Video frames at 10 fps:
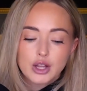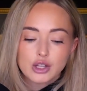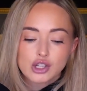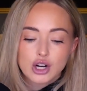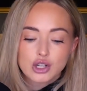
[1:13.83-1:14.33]

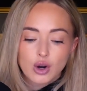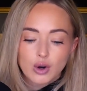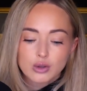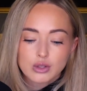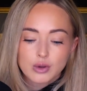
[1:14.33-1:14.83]
The judge
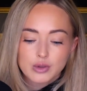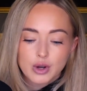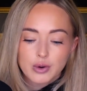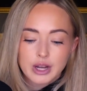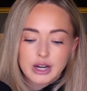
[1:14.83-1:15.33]
also
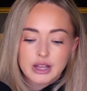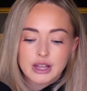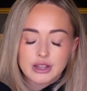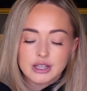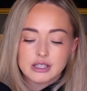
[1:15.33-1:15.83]
noted
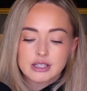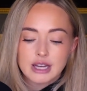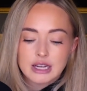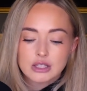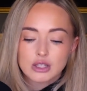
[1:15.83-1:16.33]
that the
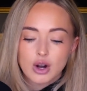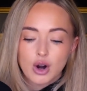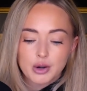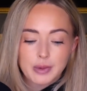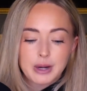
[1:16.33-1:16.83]
state's
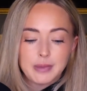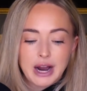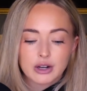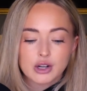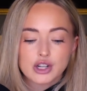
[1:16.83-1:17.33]
automated
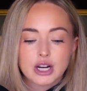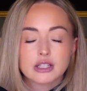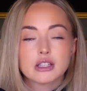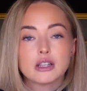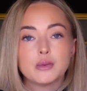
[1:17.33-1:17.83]
background check
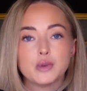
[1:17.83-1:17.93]
system,